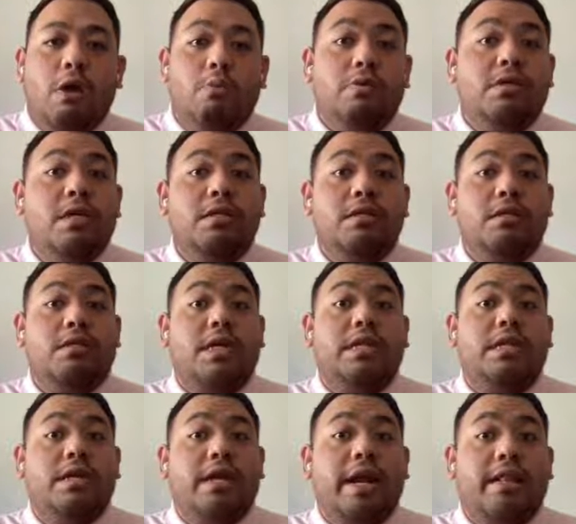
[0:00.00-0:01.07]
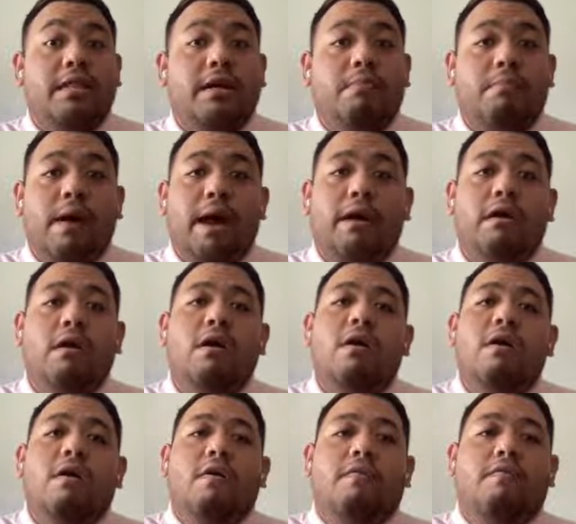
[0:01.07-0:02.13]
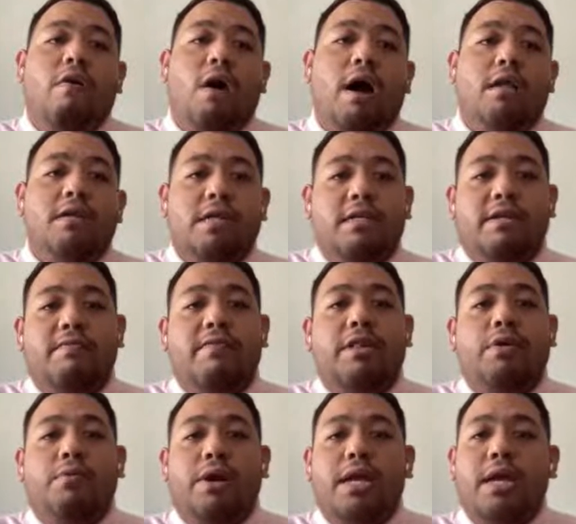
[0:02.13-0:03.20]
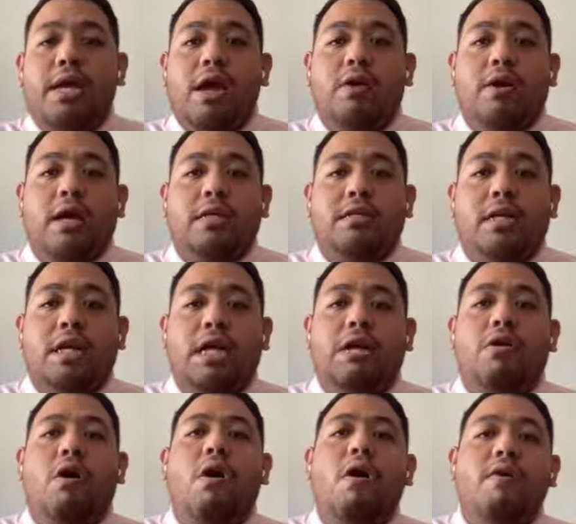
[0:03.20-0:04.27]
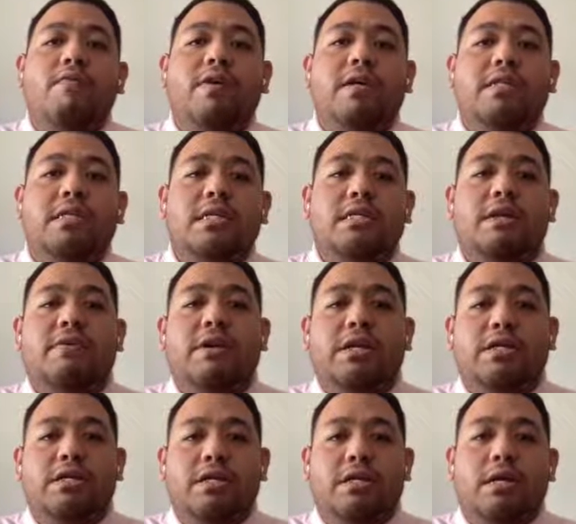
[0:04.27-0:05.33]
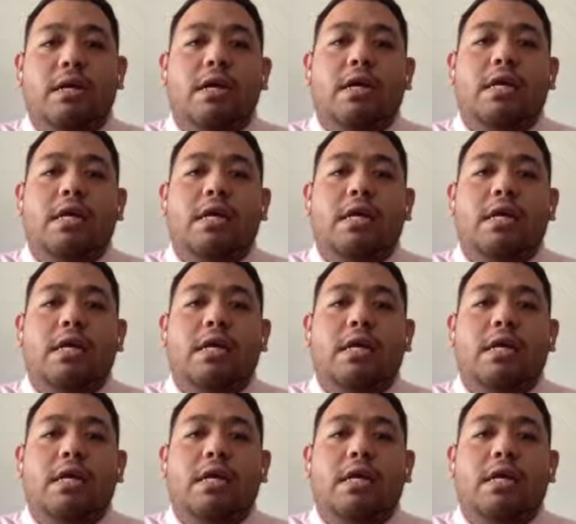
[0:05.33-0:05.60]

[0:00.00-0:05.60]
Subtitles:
which is integrated by 471 IKEA locations in over 60 regions.